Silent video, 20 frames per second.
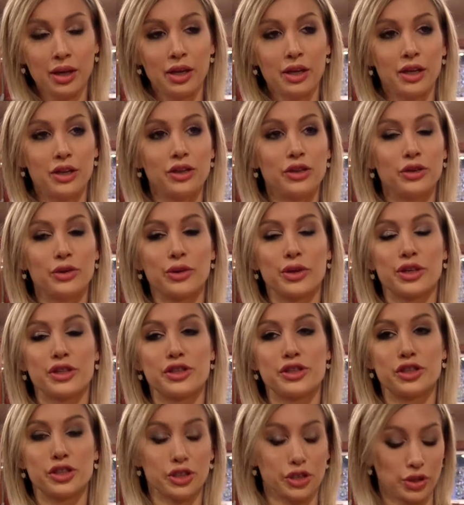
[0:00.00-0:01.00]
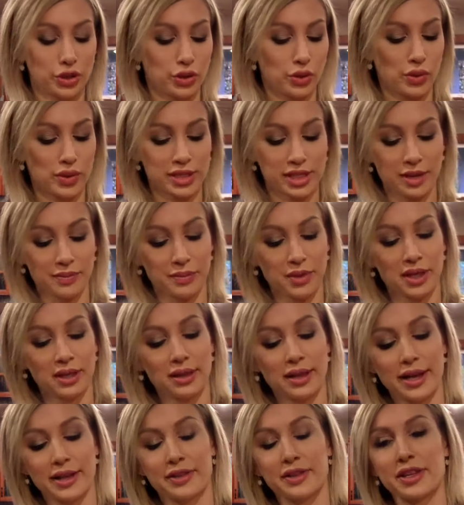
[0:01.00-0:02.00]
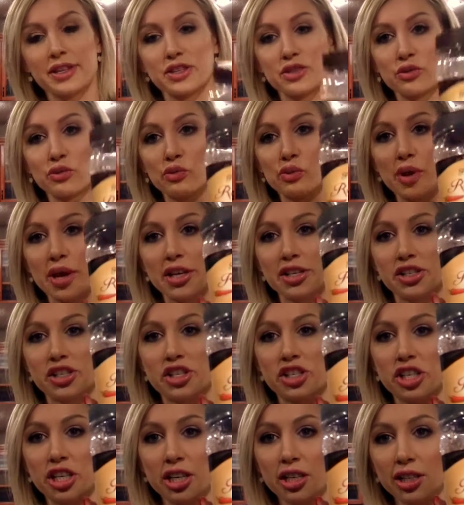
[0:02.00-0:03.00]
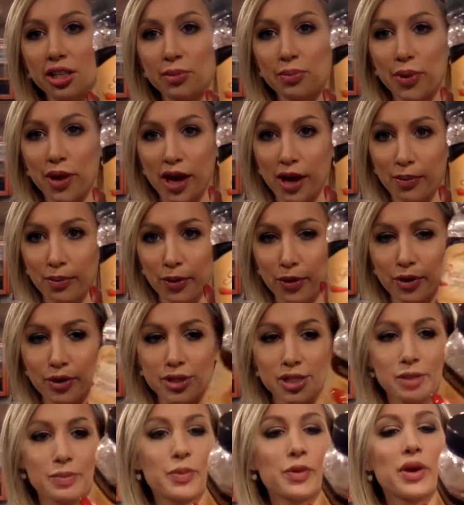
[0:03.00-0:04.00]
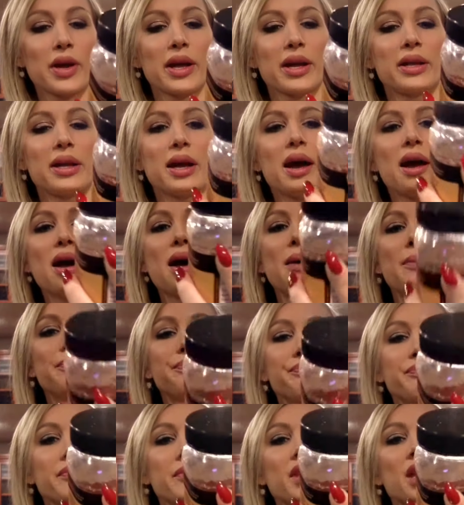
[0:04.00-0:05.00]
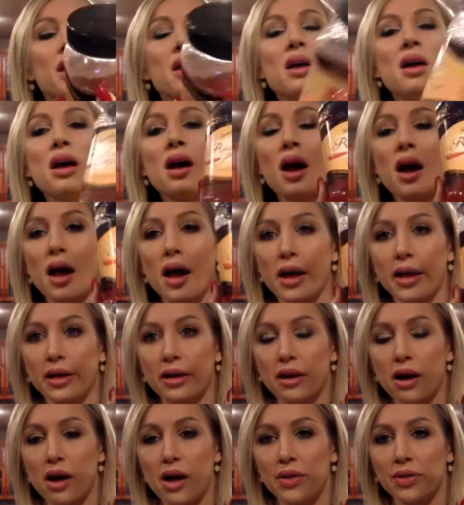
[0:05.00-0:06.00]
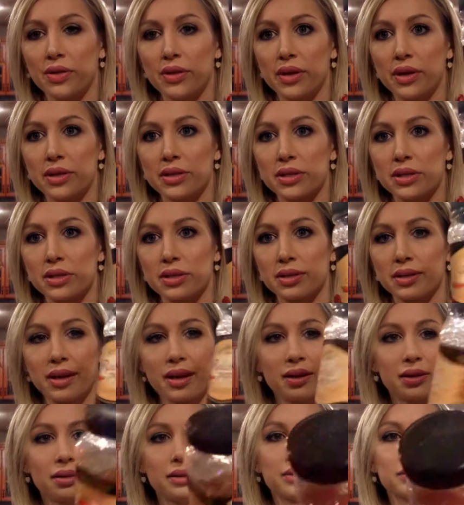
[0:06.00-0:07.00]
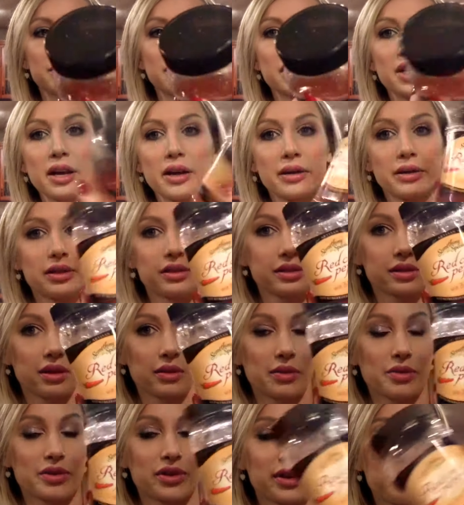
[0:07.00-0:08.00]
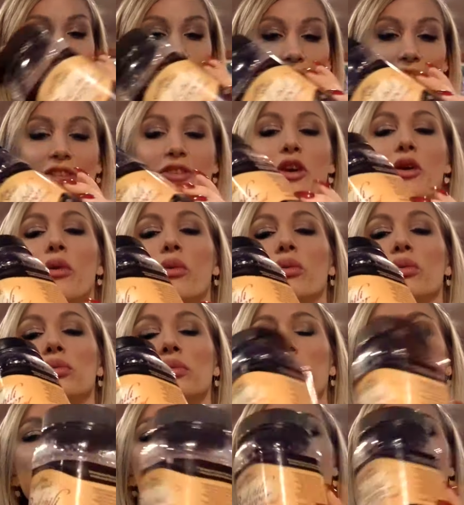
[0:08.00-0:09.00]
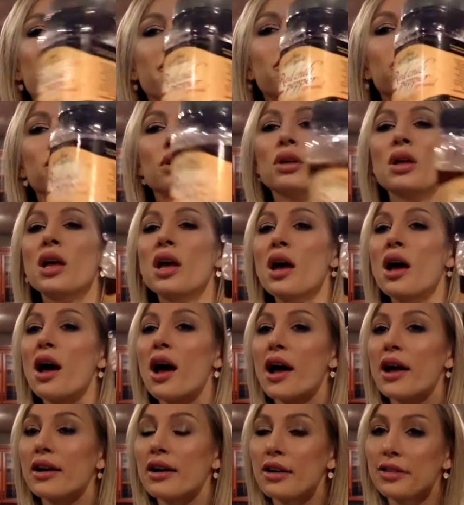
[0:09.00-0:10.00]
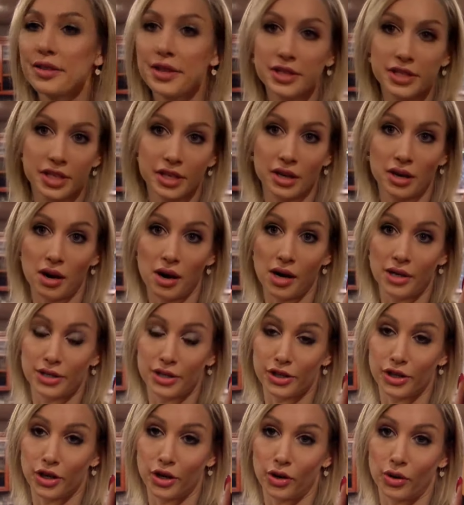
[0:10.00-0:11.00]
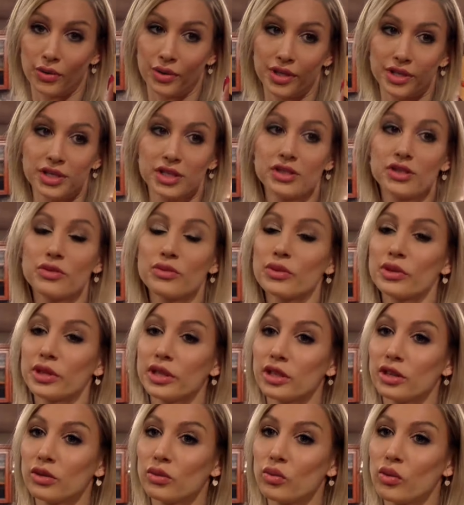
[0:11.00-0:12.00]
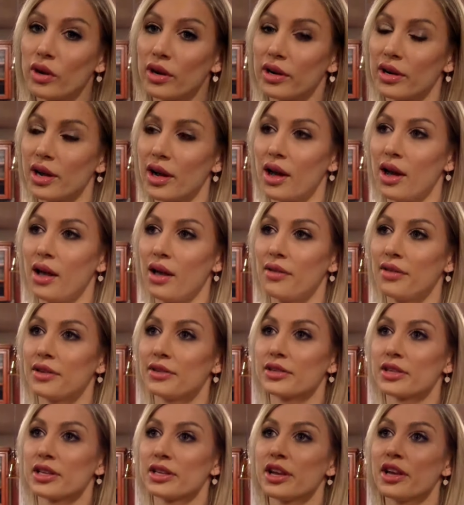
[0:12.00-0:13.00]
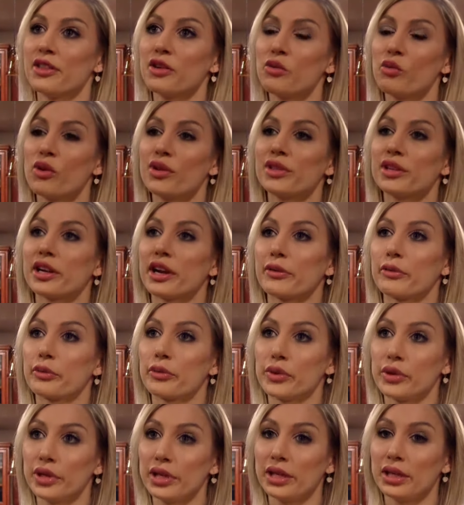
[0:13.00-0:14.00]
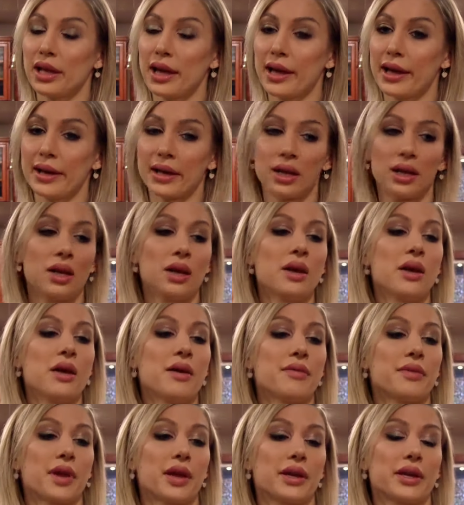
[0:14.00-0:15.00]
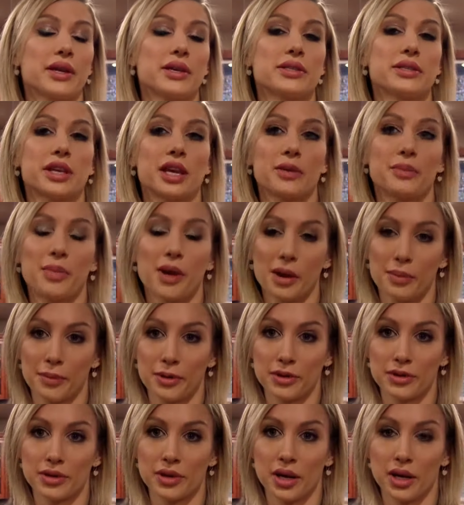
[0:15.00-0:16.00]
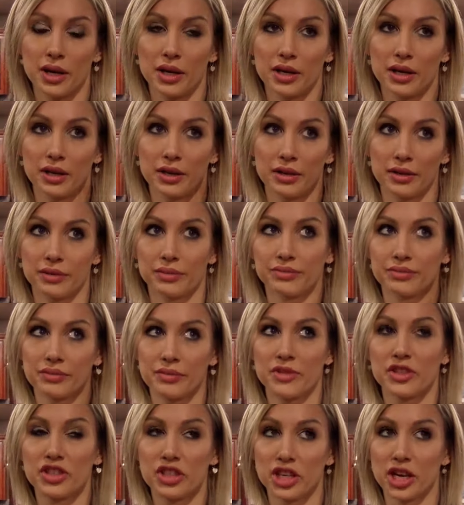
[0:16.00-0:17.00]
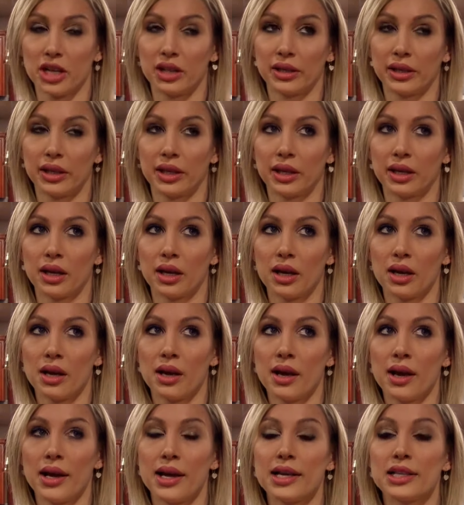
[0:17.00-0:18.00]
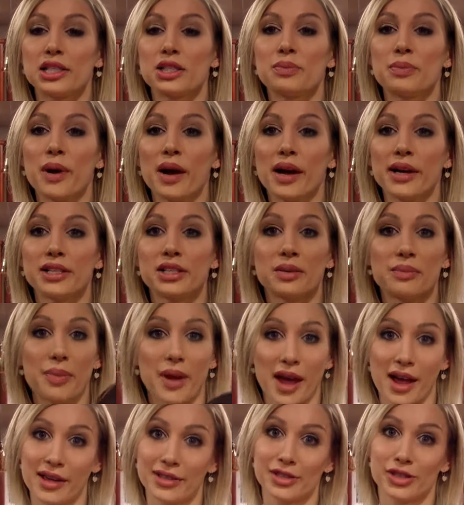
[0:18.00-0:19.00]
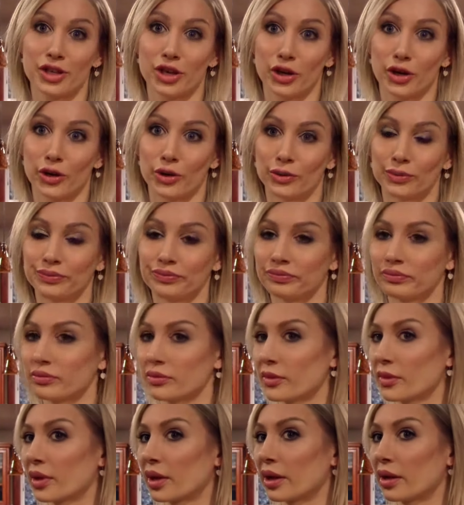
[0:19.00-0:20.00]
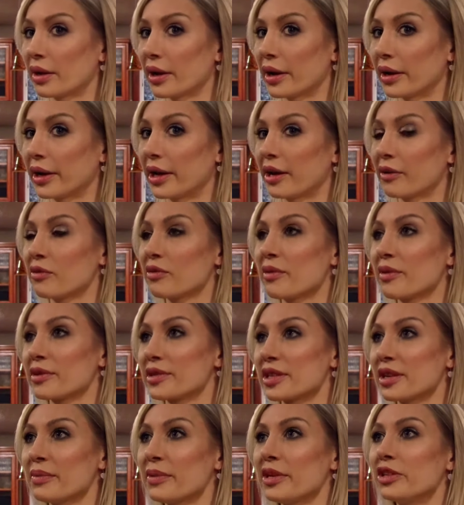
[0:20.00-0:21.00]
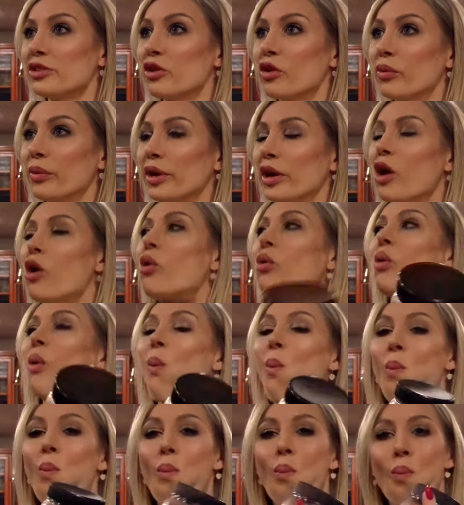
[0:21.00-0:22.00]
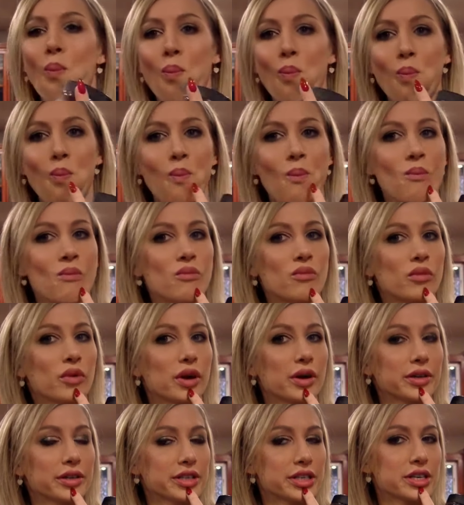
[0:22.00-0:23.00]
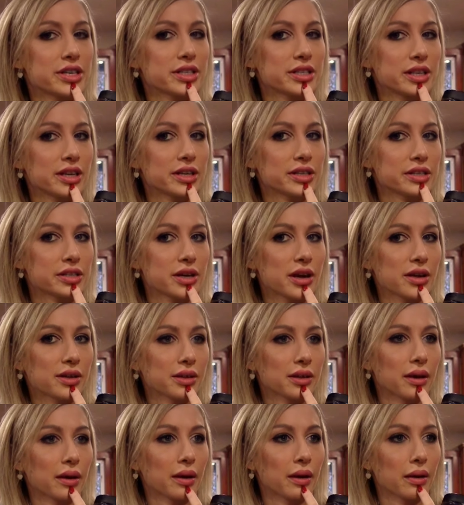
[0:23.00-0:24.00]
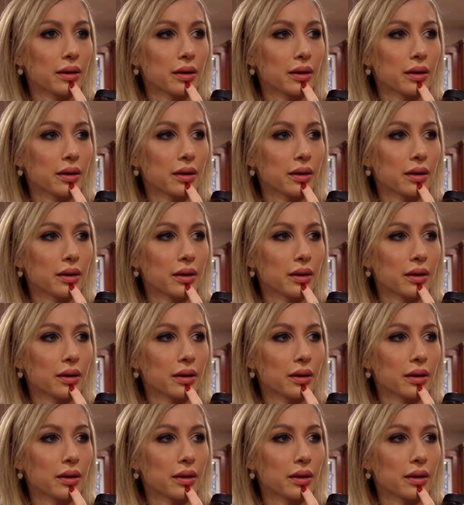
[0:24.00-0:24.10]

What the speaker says: You could do something like this red chili pepper spread. I got this, yeah, it's almost empty. No, it's half full. I got this at Costco. This is a really good one. There's another one that I really like that is a pepper jelly. It's by Tabasco. I can't remember. Somebody told me, oh, where did she say she got that?